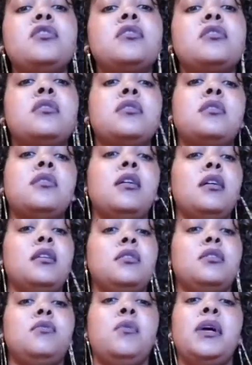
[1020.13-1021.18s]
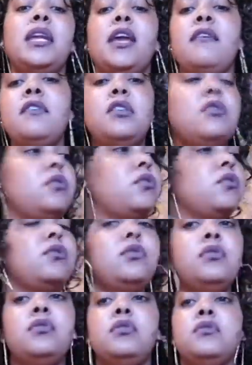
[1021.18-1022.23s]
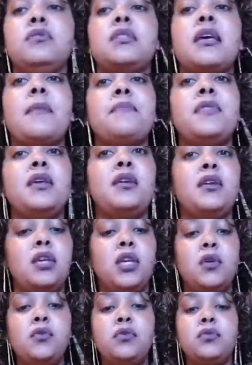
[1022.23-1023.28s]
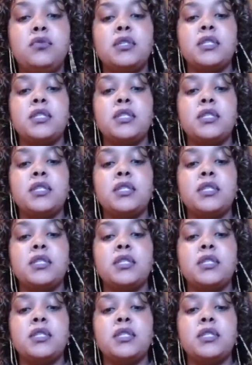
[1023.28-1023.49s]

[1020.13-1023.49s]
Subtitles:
Just whatever you do, do something cute, do